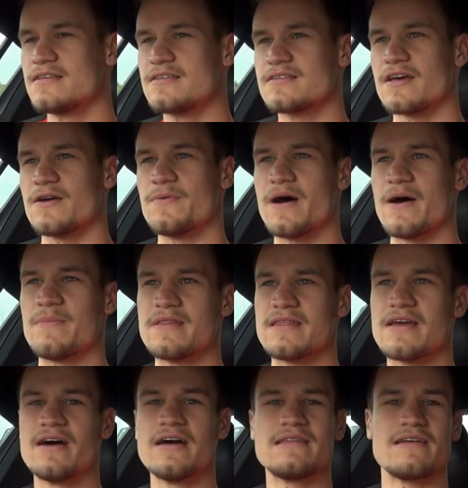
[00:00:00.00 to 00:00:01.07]
So
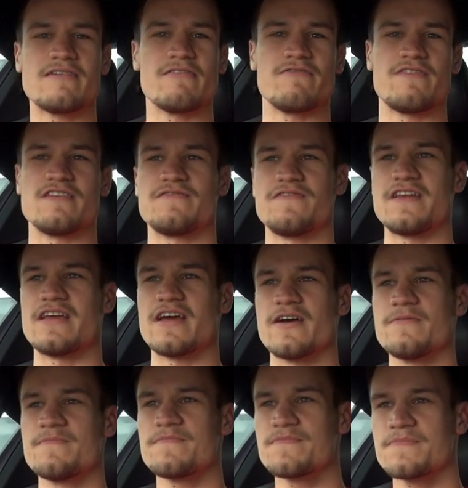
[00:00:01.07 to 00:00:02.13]
the idea of this
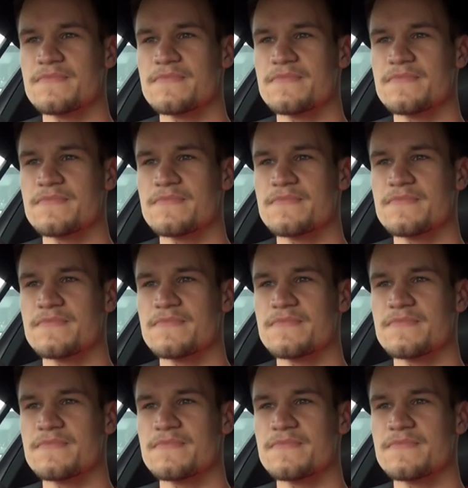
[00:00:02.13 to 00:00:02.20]
video